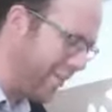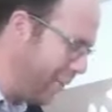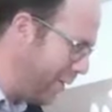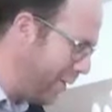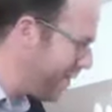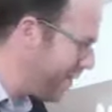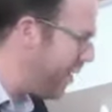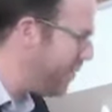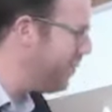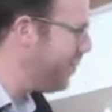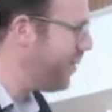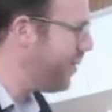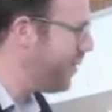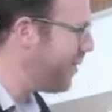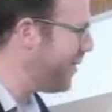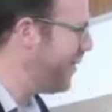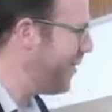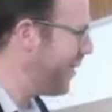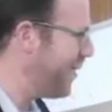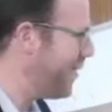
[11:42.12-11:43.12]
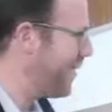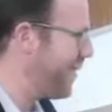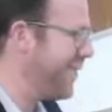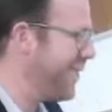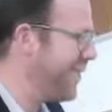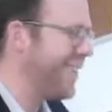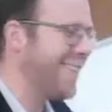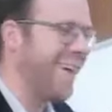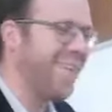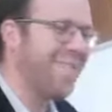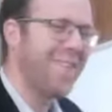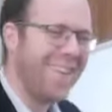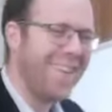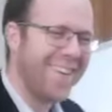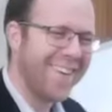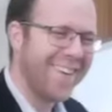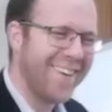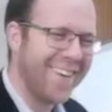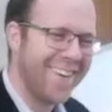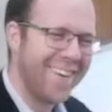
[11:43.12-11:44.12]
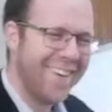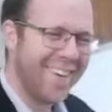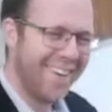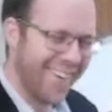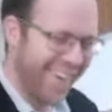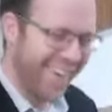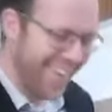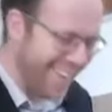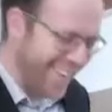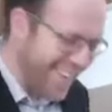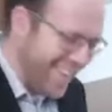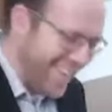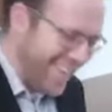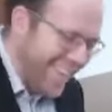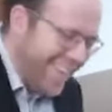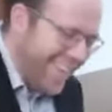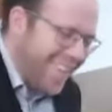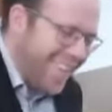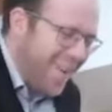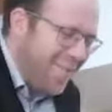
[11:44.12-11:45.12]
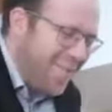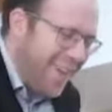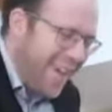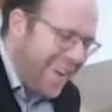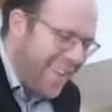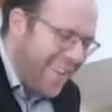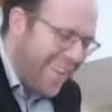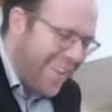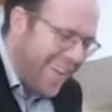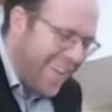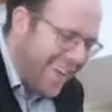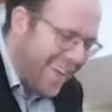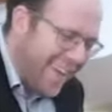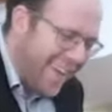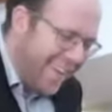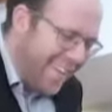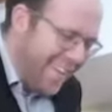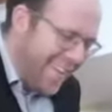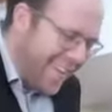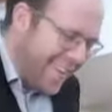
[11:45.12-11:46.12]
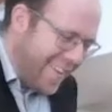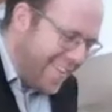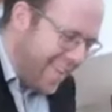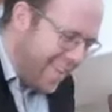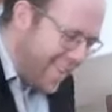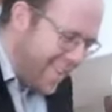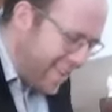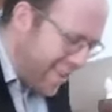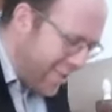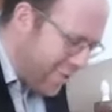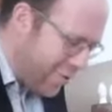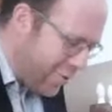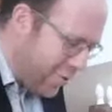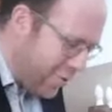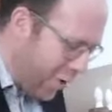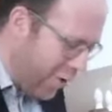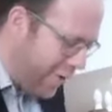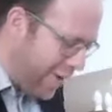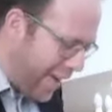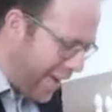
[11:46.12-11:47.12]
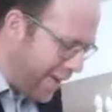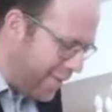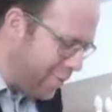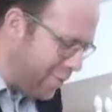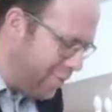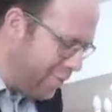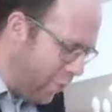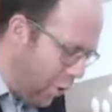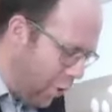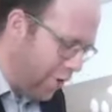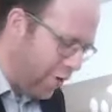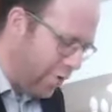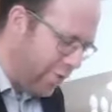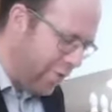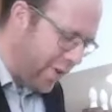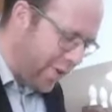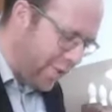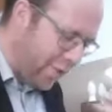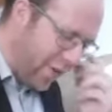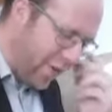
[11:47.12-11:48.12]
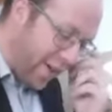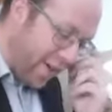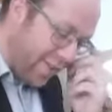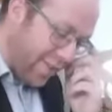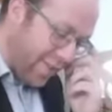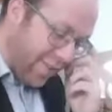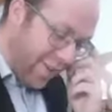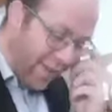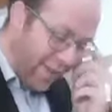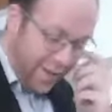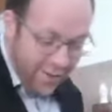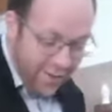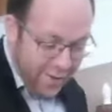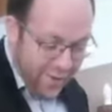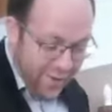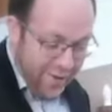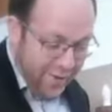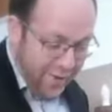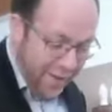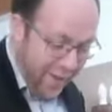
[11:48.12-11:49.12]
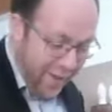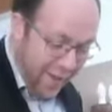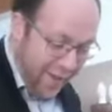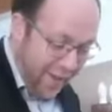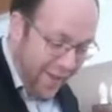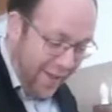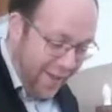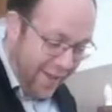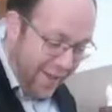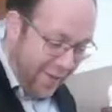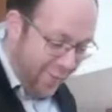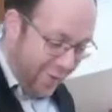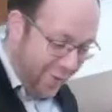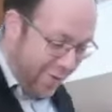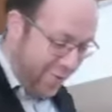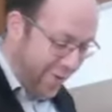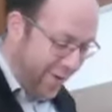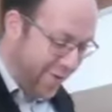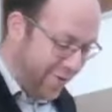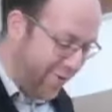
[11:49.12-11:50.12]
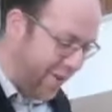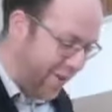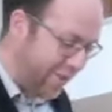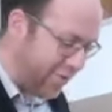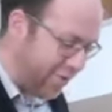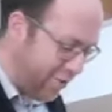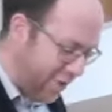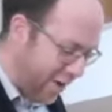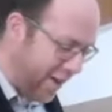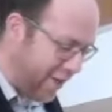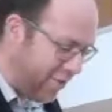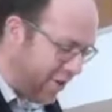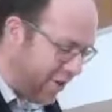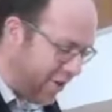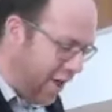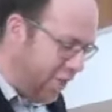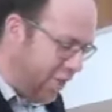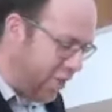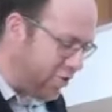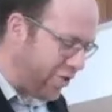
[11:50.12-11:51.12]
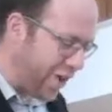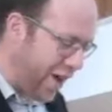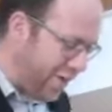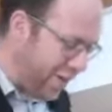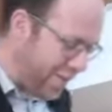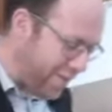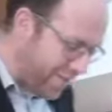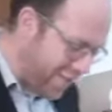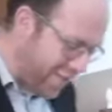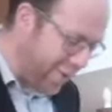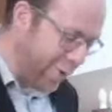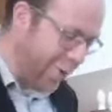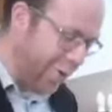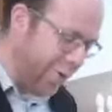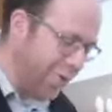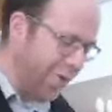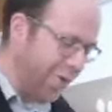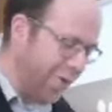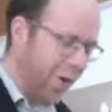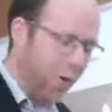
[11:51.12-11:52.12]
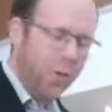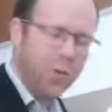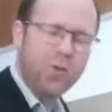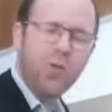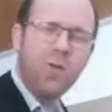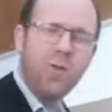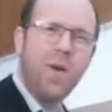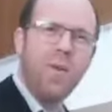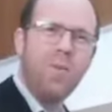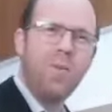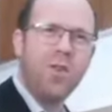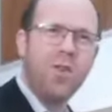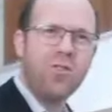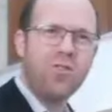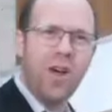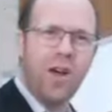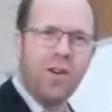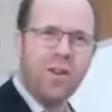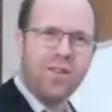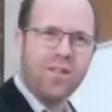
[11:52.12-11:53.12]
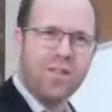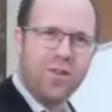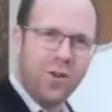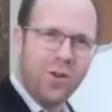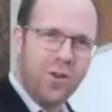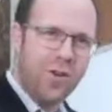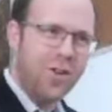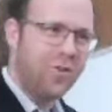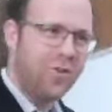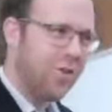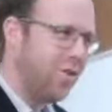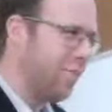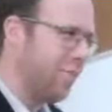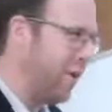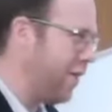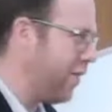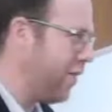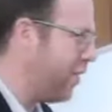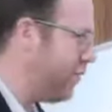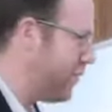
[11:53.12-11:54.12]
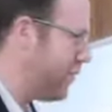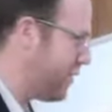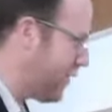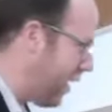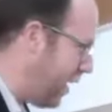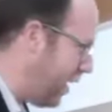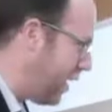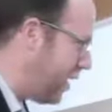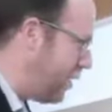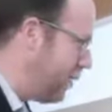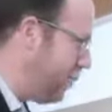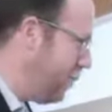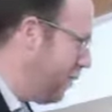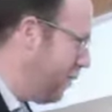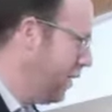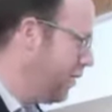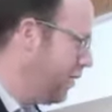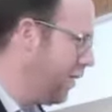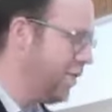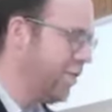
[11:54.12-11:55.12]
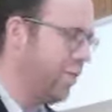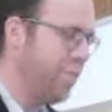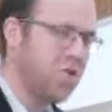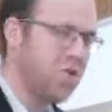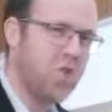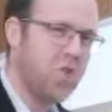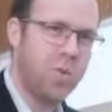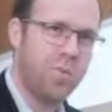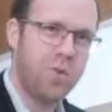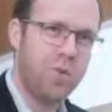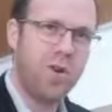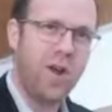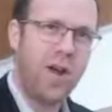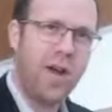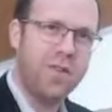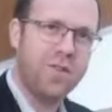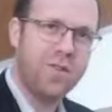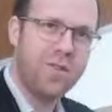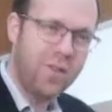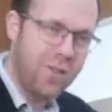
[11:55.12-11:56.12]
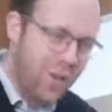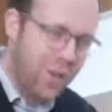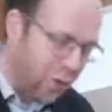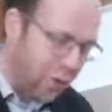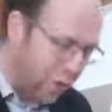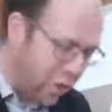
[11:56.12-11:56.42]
What does that mean? It doesn't tell me anything. He says that the stirring has more of an effect. Again, very, very, very strange. The Sharat Siyum, which you remember, the Sharat Siyum is written by the Chofetz Chaim, right? The Mishnah Brura has